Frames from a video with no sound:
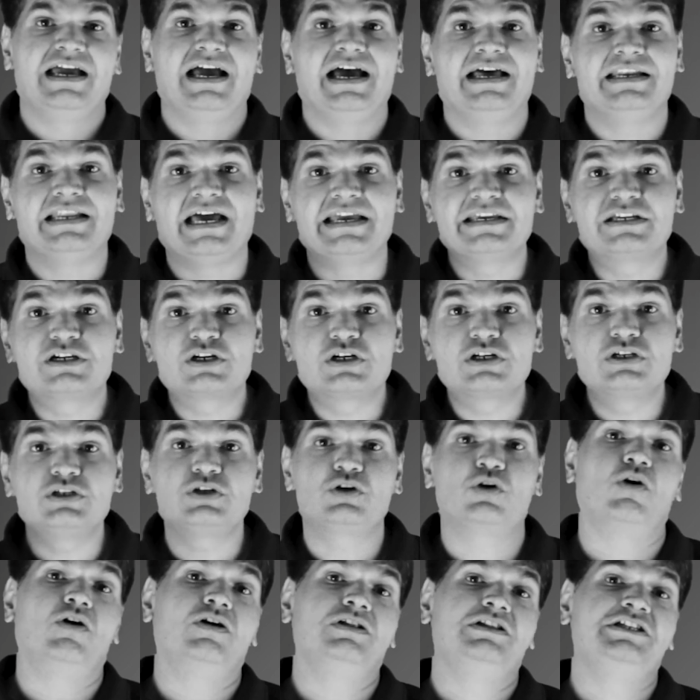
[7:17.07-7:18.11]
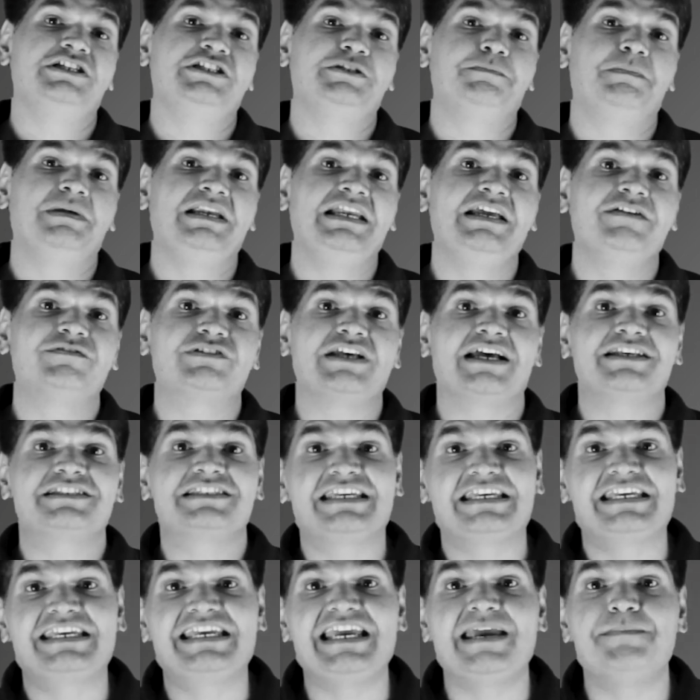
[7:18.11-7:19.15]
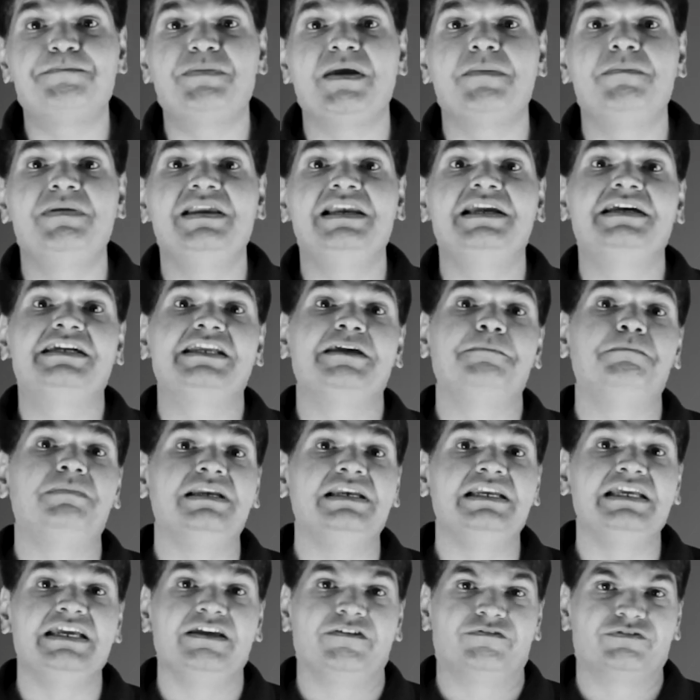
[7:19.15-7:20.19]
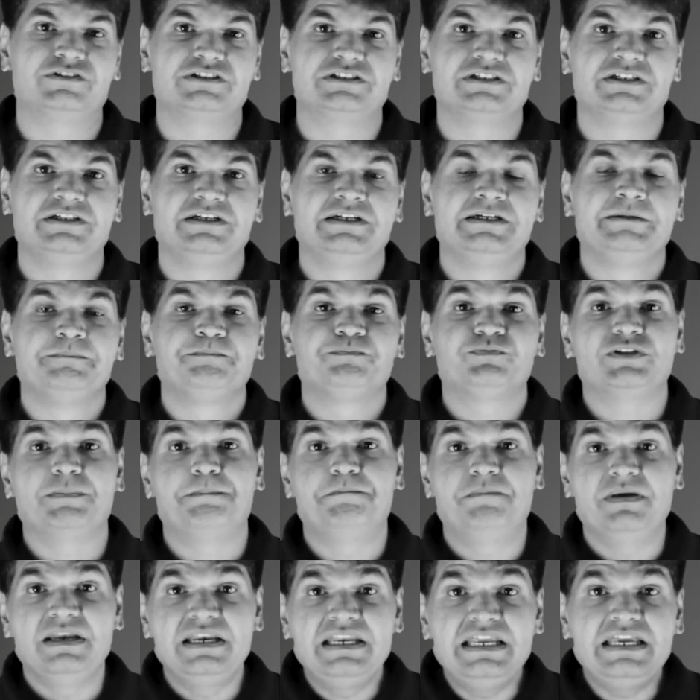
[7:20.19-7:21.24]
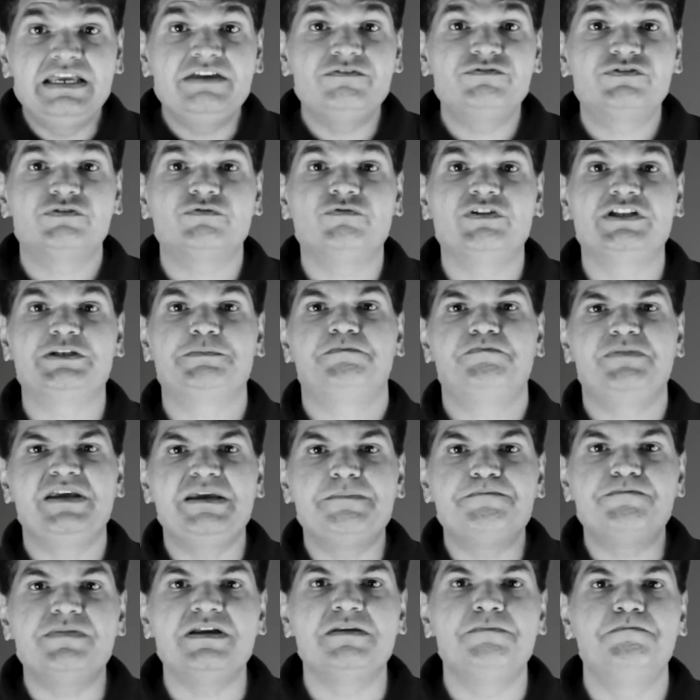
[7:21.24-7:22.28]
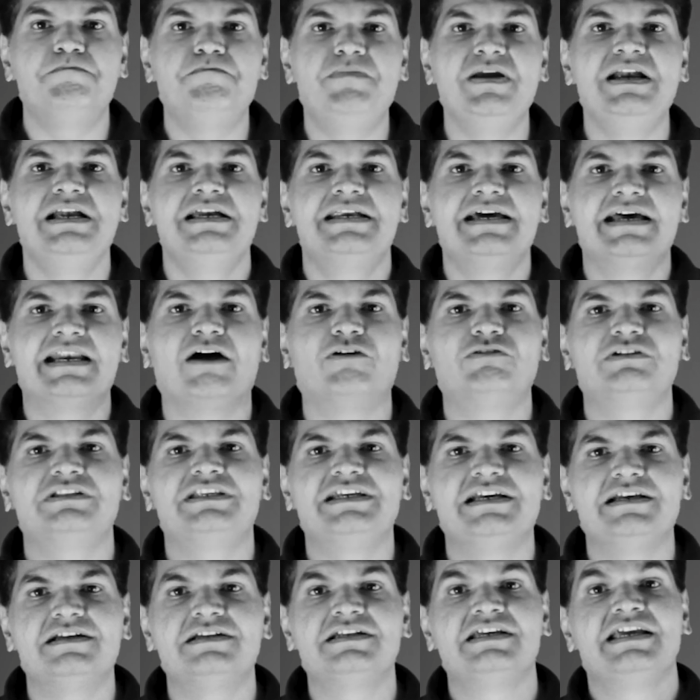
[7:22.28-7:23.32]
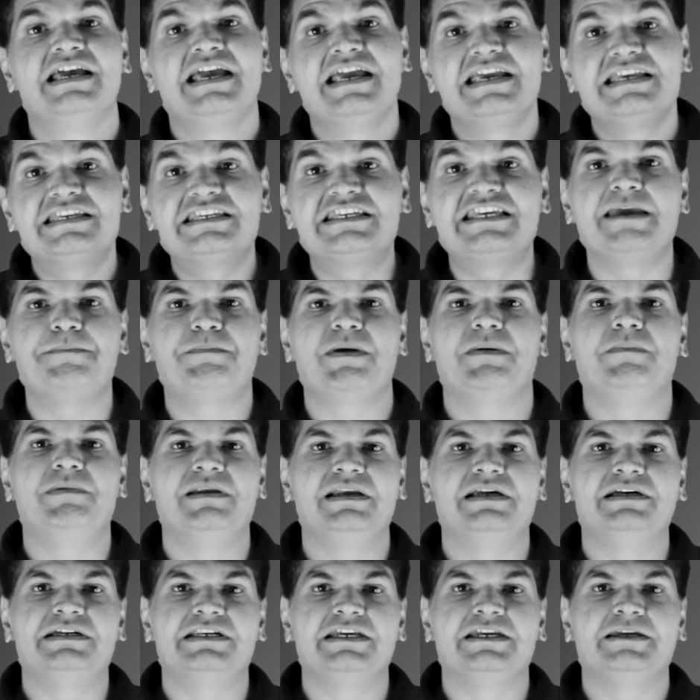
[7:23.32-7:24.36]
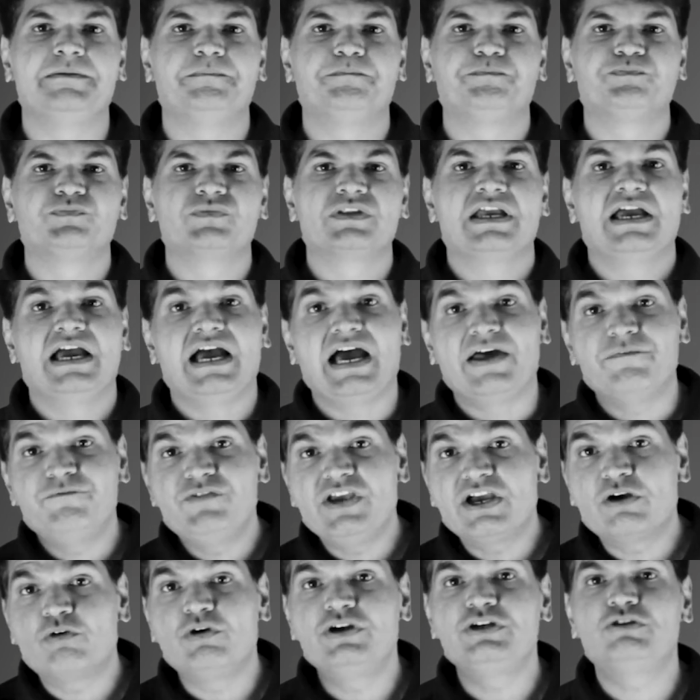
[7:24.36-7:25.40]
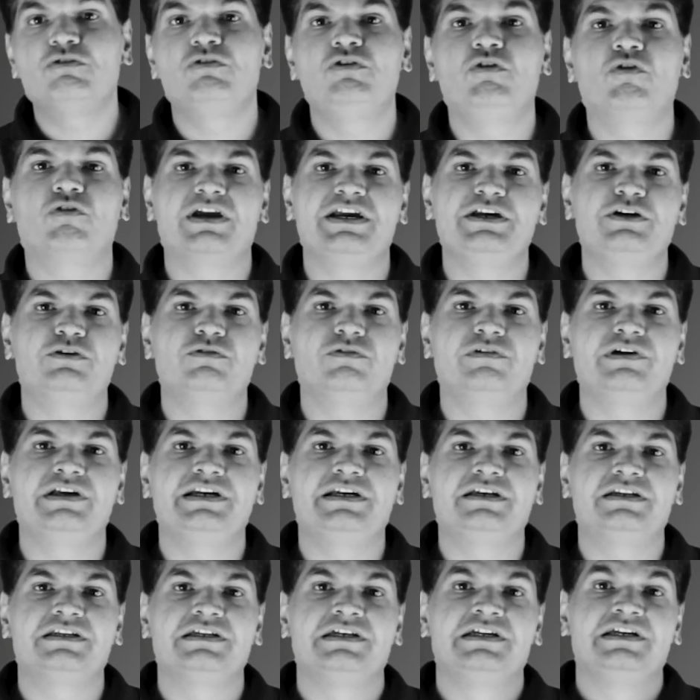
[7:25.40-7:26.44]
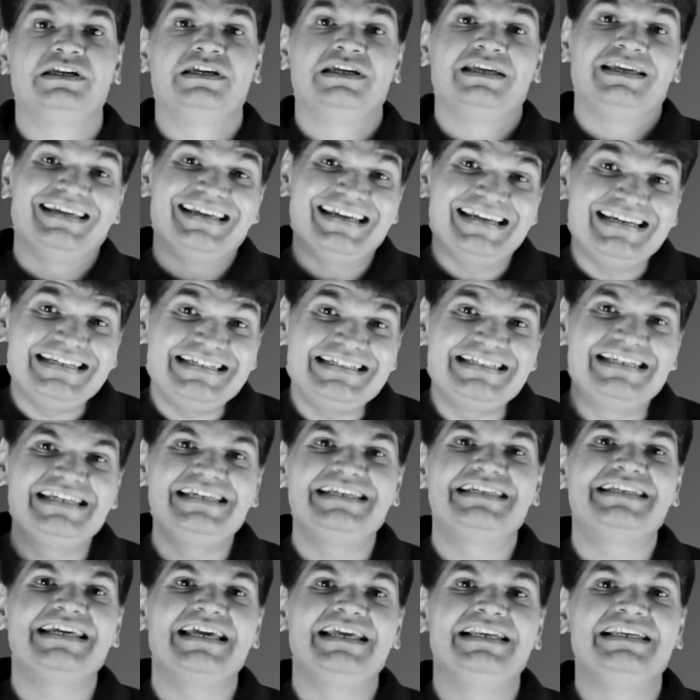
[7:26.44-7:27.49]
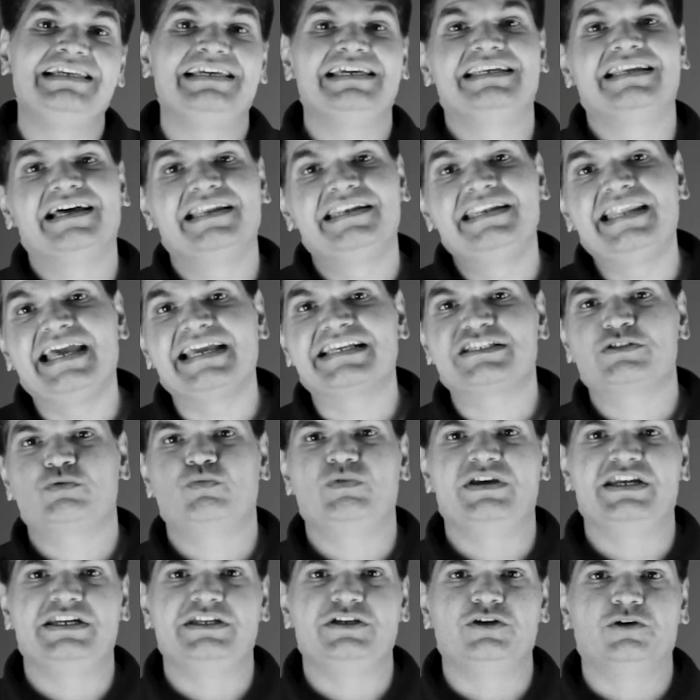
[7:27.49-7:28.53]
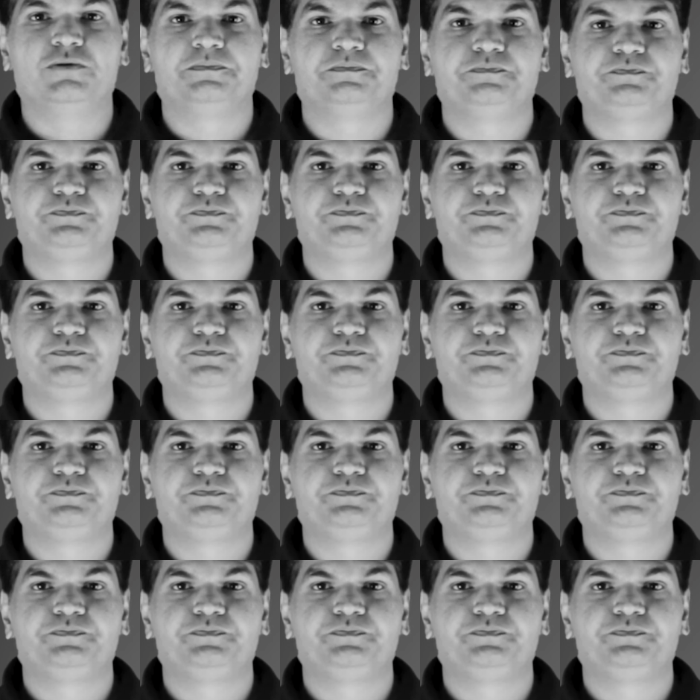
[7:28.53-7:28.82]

And I call these beliefs as capability beliefs. The beliefs which people build around their capability. And we are going to look into it in detail in our next video.